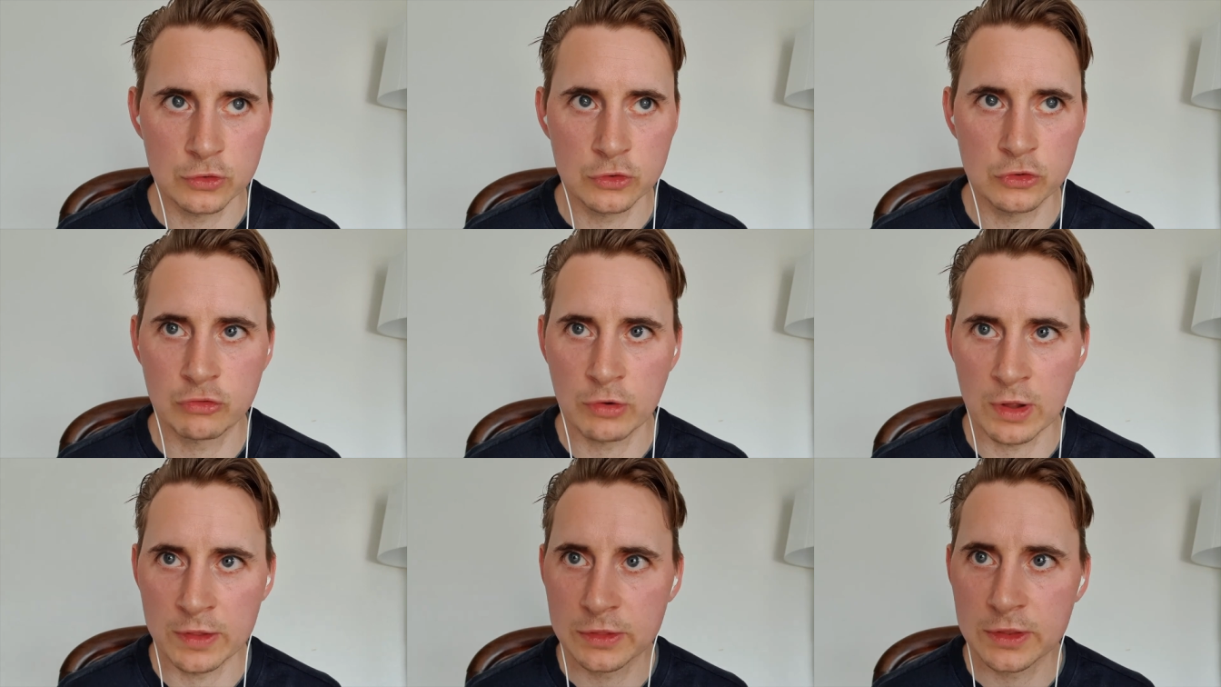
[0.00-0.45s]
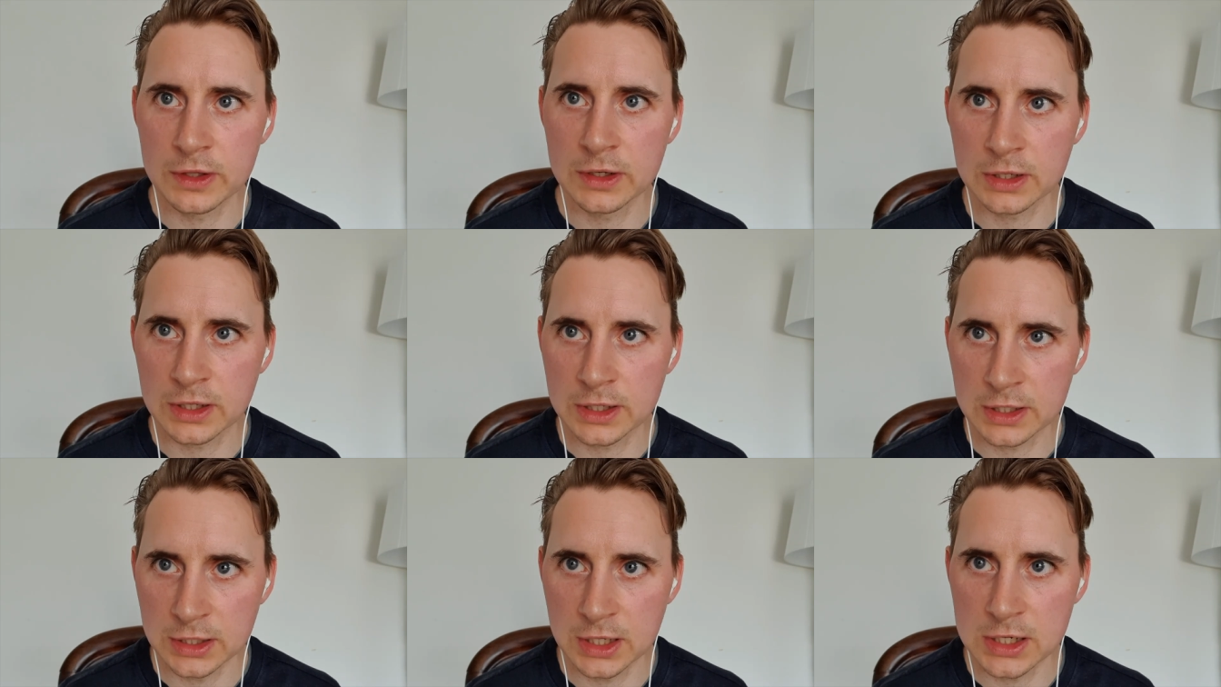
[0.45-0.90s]
strength
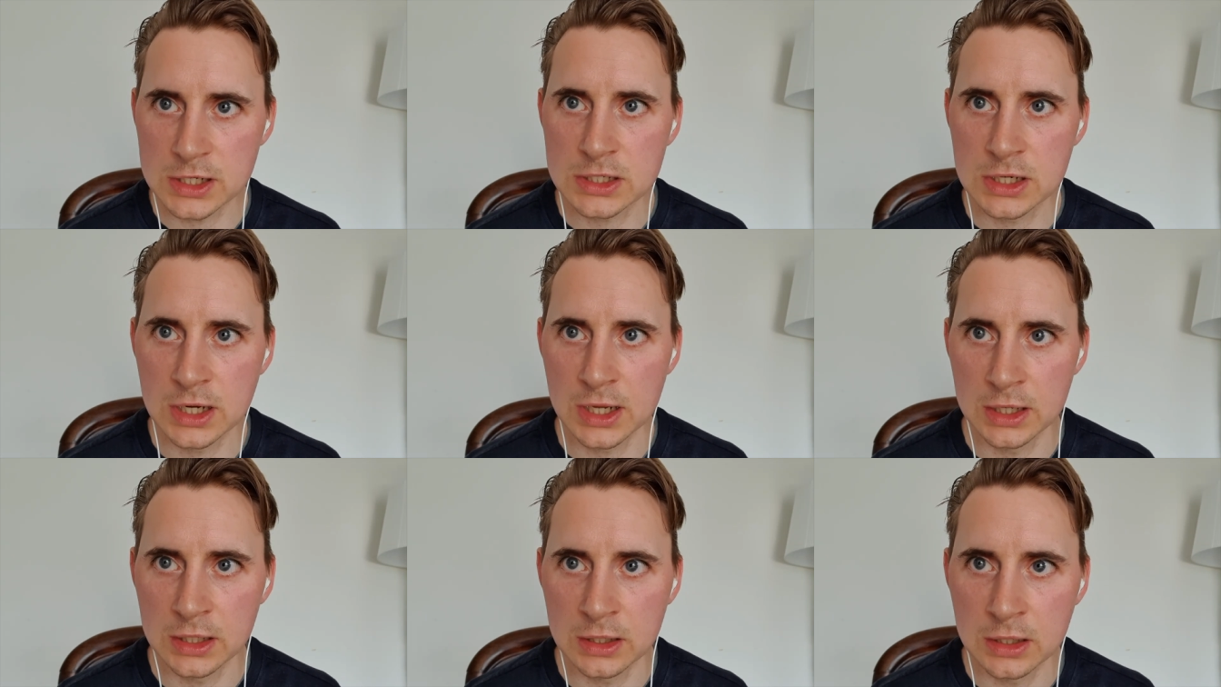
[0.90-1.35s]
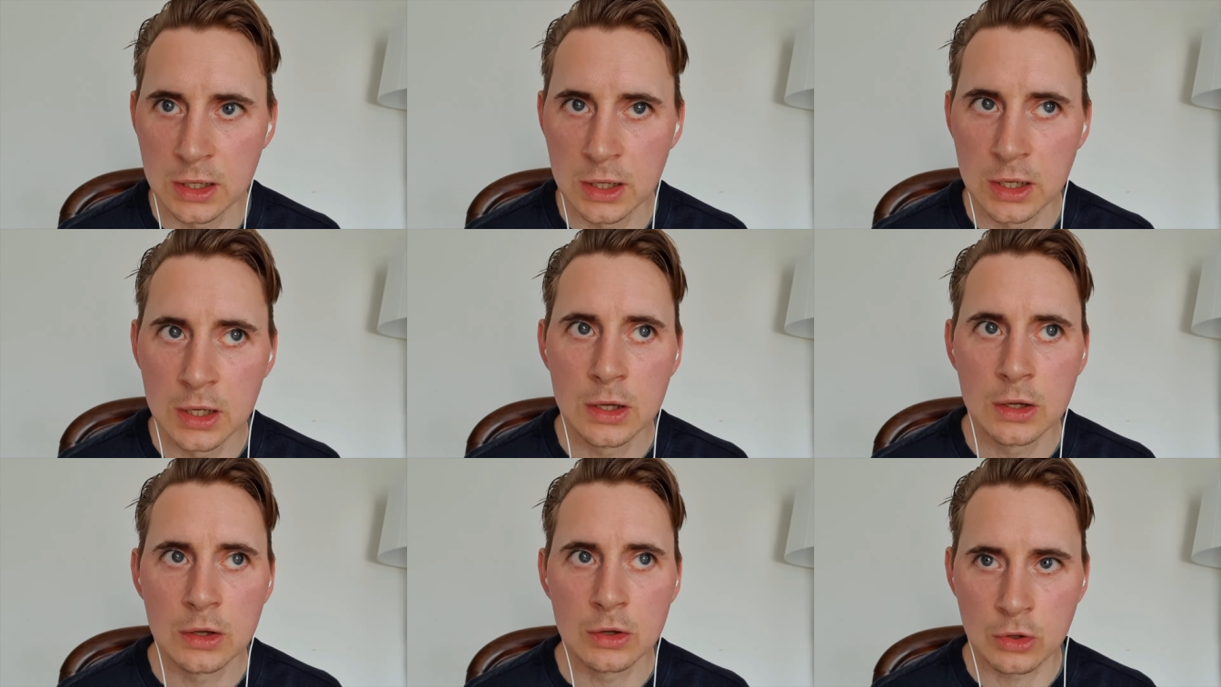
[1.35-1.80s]
and conditioning
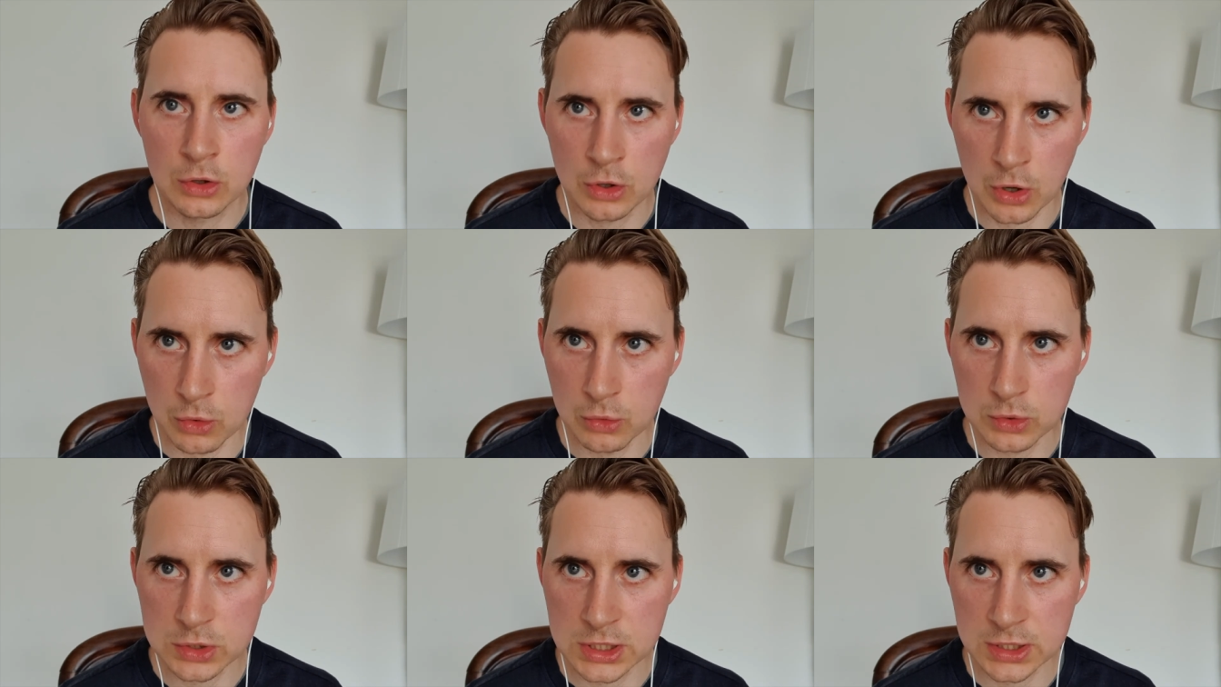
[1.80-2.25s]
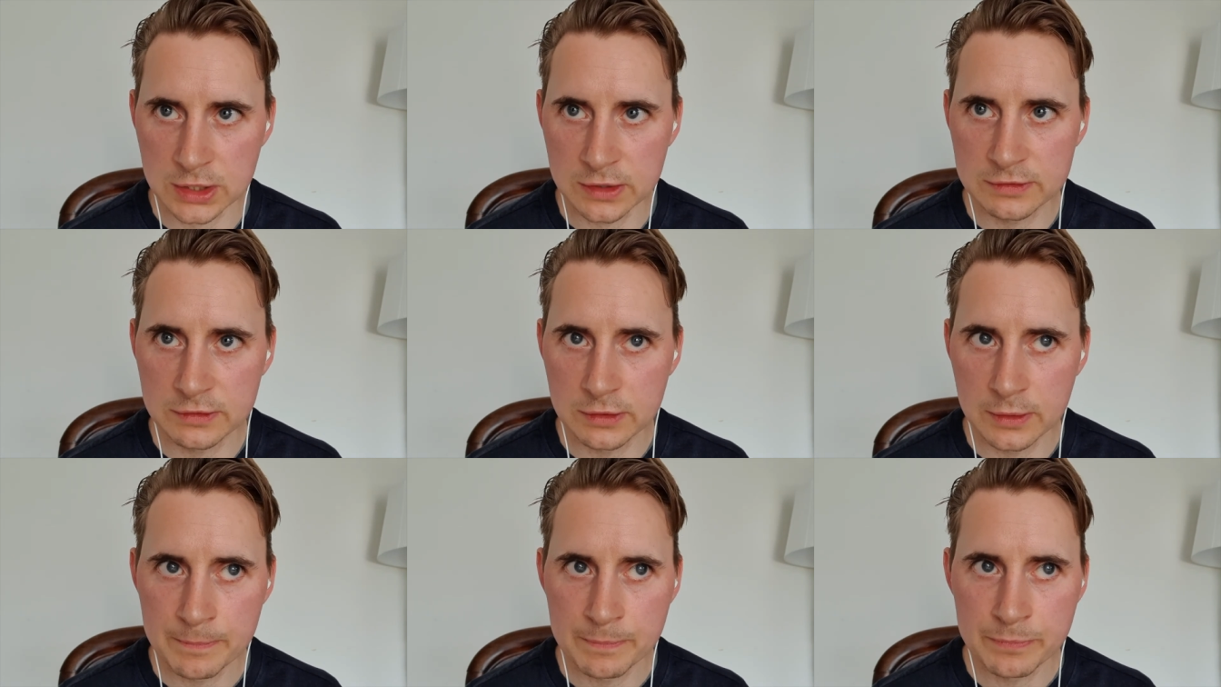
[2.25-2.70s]

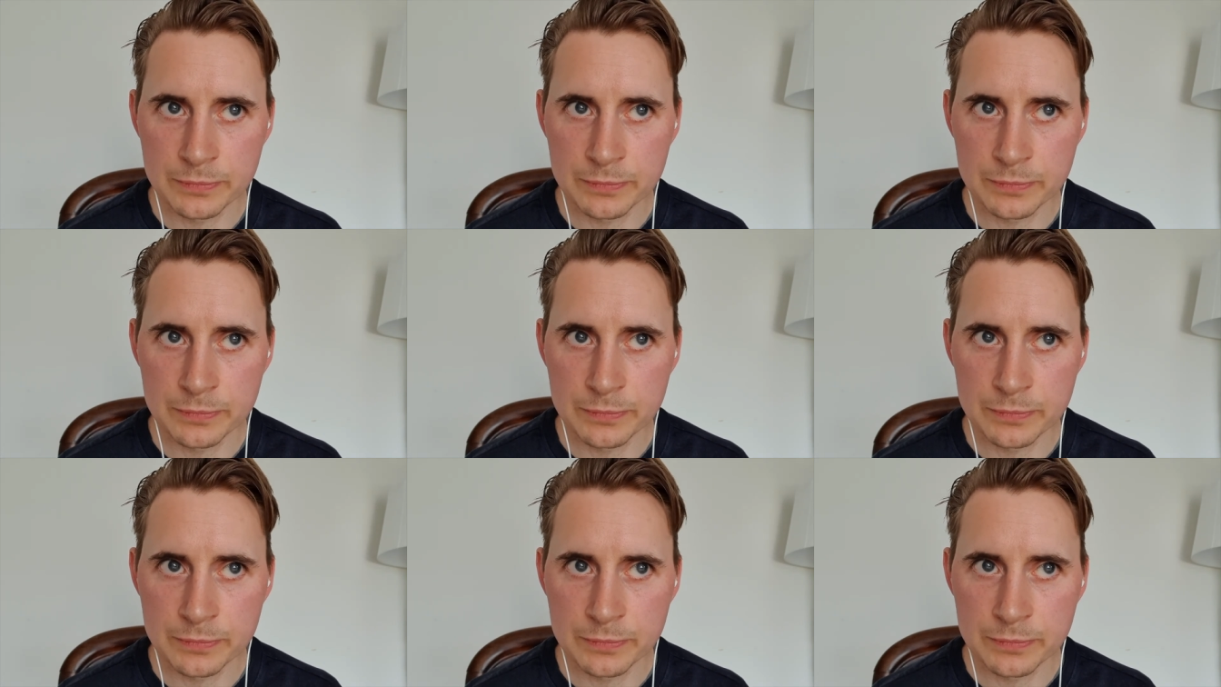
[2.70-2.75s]
coaches,